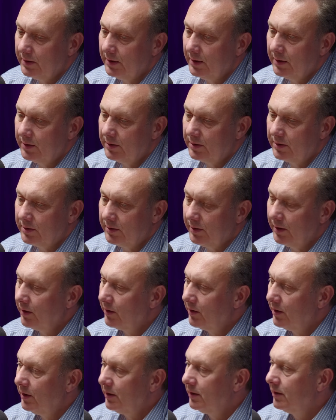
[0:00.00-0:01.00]
a
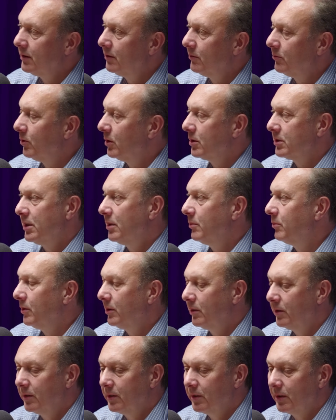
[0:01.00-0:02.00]
strengthened, for
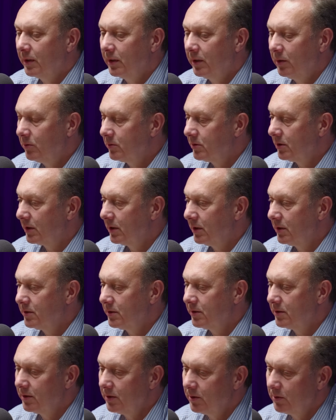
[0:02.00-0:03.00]
example, EU Drug
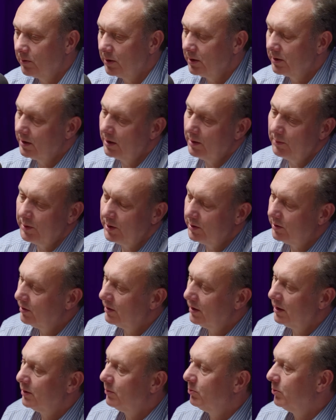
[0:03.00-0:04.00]
Agency should establish the
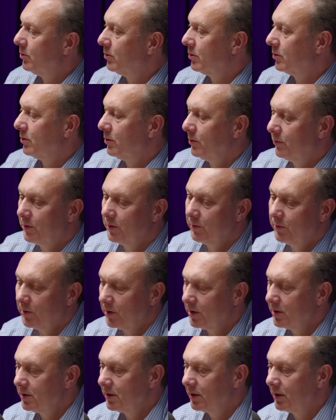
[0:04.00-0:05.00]
network of the
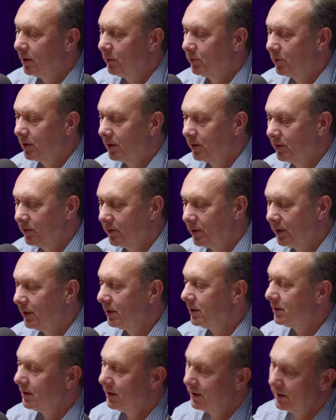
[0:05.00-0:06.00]
forensic
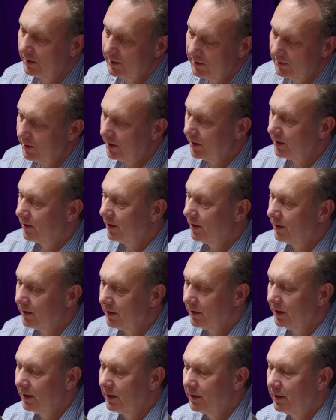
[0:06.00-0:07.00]
laboratories and strengthen
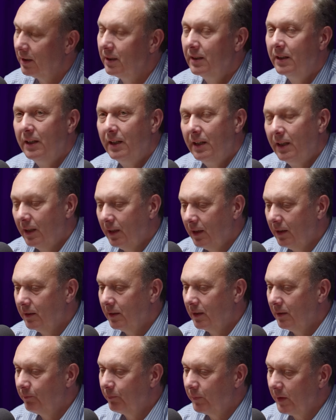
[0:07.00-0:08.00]
the data
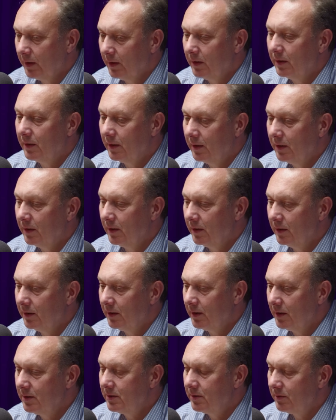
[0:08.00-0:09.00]

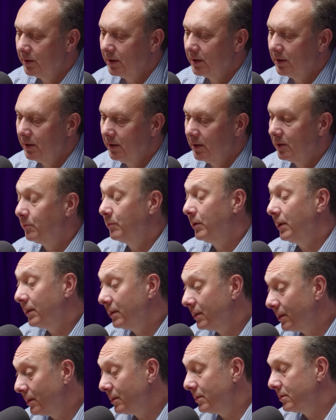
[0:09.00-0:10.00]
in this regard.
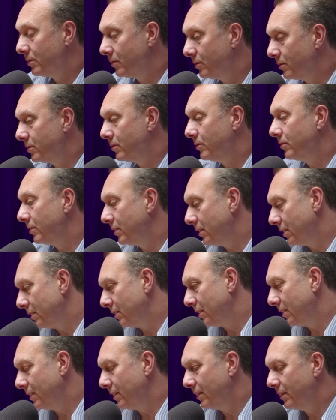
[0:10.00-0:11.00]
But there is also, on the
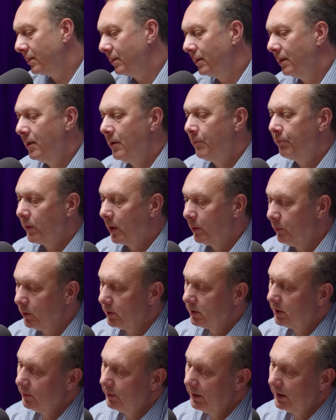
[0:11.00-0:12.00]
other hand,
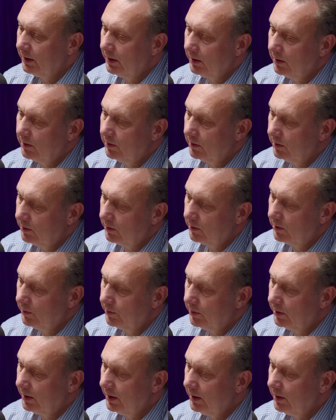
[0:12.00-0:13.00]
possibility to
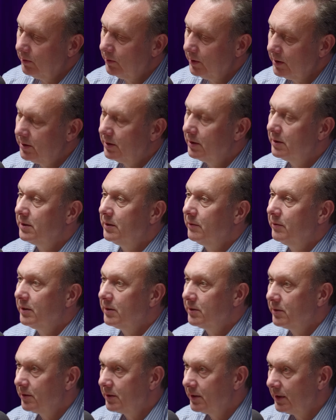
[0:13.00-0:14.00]
cooperate with the
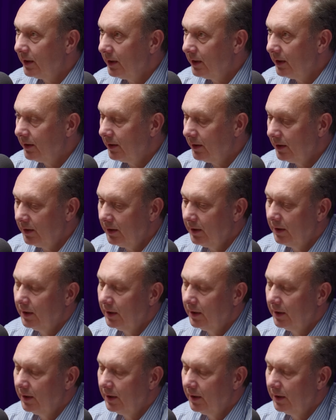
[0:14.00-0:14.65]
civil society